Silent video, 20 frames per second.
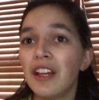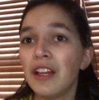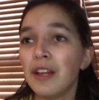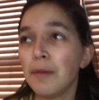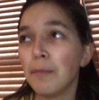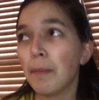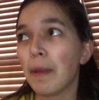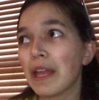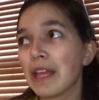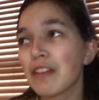
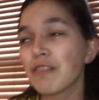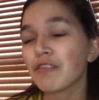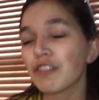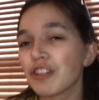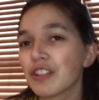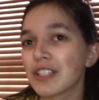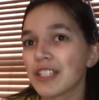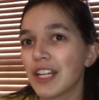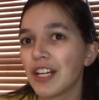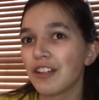make a weird
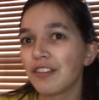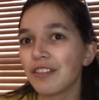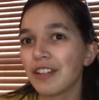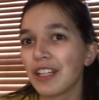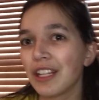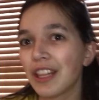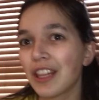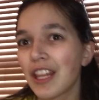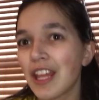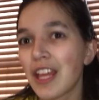sound with,
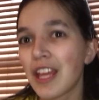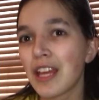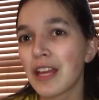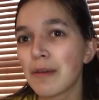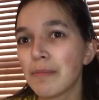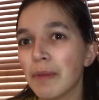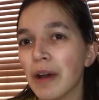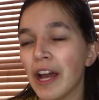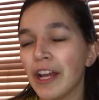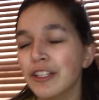
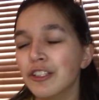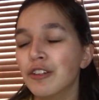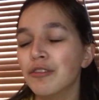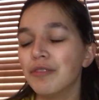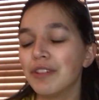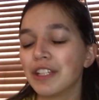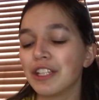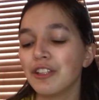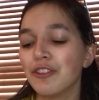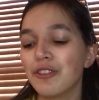but I don't want
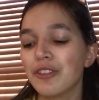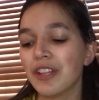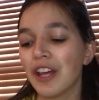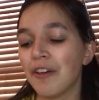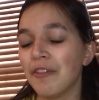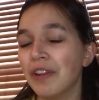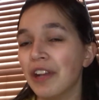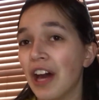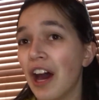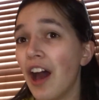to use that
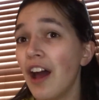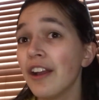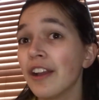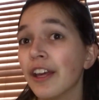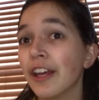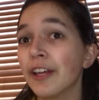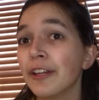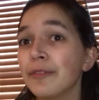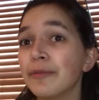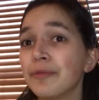one on
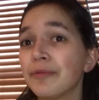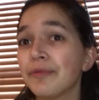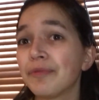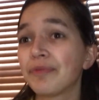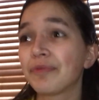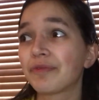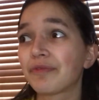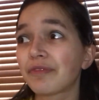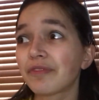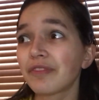it.
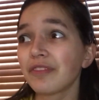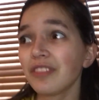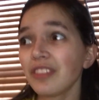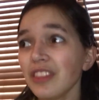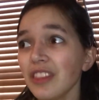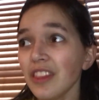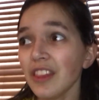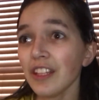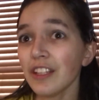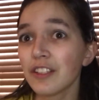
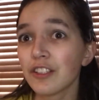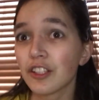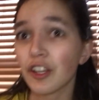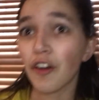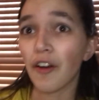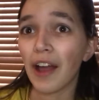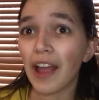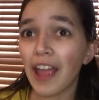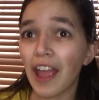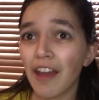So
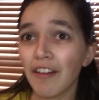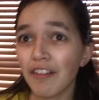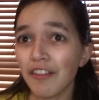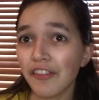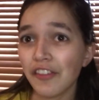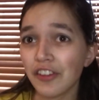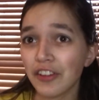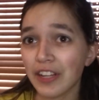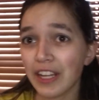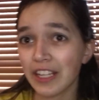I have
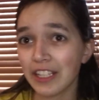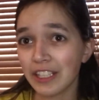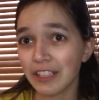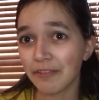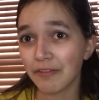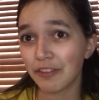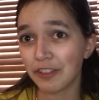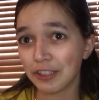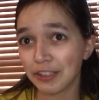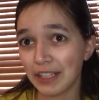a
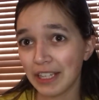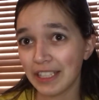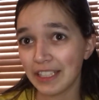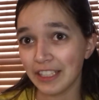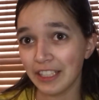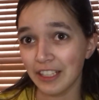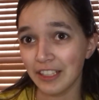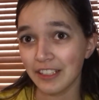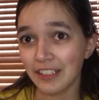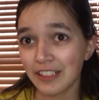few
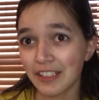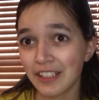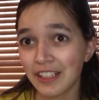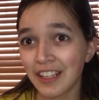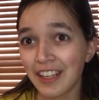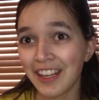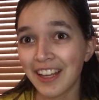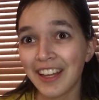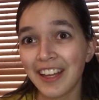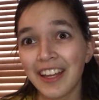ideas,
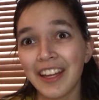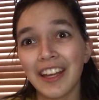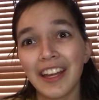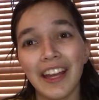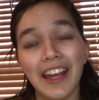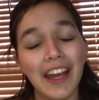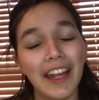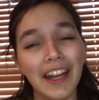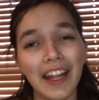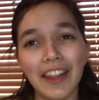
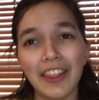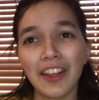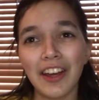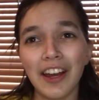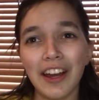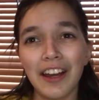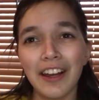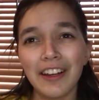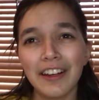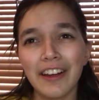and I
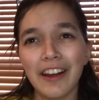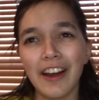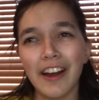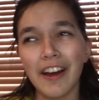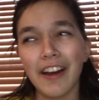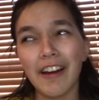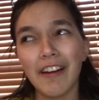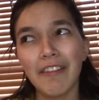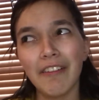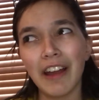thought,
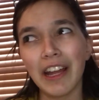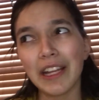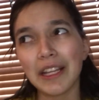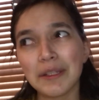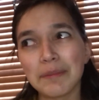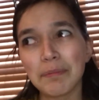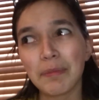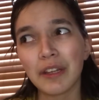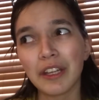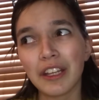why not
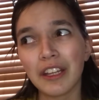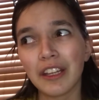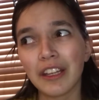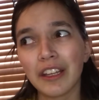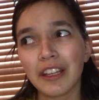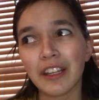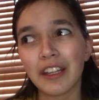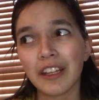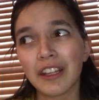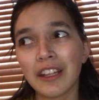
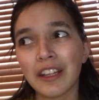bring